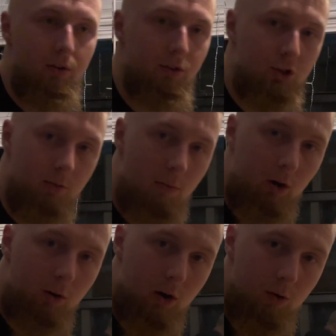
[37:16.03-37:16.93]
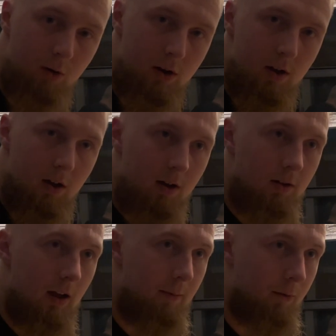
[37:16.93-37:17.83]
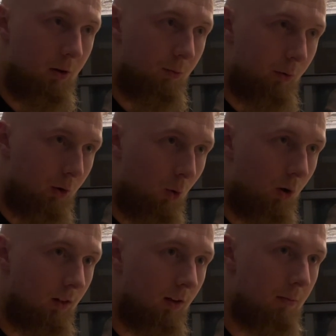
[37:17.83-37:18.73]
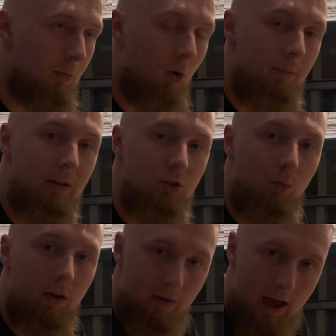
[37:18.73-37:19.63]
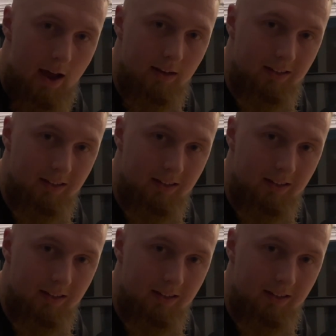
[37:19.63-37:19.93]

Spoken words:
tomorrow. I'm gonna record a little bit more meals than what I've had